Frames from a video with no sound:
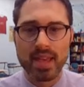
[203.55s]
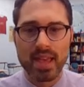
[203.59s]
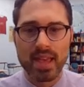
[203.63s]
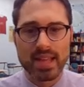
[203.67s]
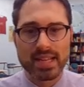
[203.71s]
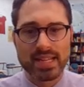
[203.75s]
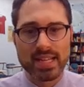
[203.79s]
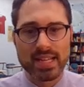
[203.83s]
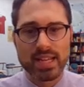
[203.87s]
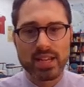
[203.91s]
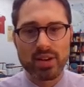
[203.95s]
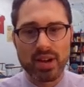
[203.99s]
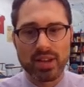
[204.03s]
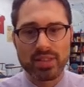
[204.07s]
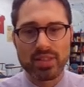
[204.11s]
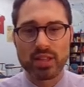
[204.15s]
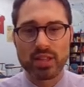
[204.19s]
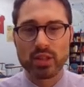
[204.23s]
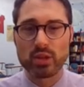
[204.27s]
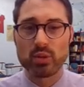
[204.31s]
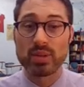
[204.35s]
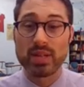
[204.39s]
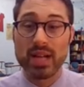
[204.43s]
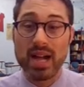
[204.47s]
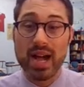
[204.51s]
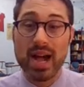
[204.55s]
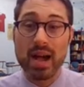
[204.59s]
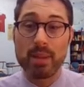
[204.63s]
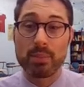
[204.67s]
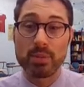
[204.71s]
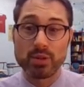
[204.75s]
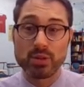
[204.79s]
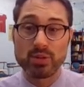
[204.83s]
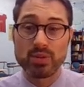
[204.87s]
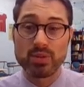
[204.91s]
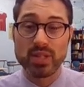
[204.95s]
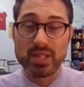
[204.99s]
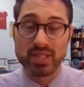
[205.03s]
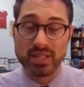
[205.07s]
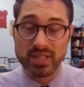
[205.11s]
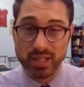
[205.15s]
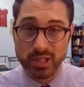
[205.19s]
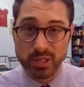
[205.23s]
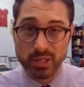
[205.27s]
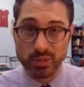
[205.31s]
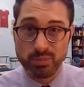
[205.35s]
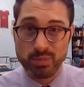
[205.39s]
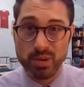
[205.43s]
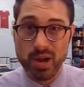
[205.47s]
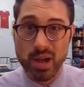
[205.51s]
And here I think the word
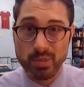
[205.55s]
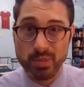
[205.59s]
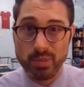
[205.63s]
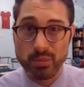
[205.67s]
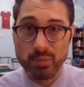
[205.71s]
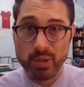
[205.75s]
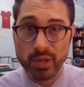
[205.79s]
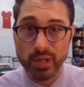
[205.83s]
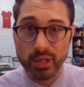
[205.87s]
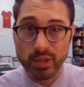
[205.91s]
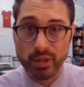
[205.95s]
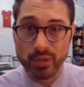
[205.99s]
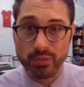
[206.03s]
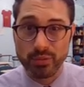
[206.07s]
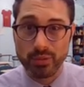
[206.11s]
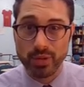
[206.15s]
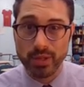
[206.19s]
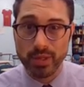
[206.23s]
opportunistic is probably pretty good